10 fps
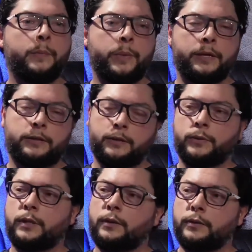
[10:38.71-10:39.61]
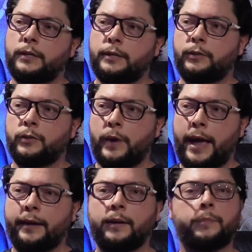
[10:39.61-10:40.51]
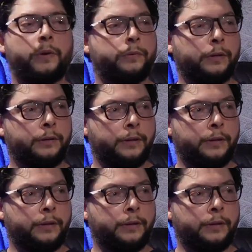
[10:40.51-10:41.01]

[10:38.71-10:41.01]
because those subtleties do add up over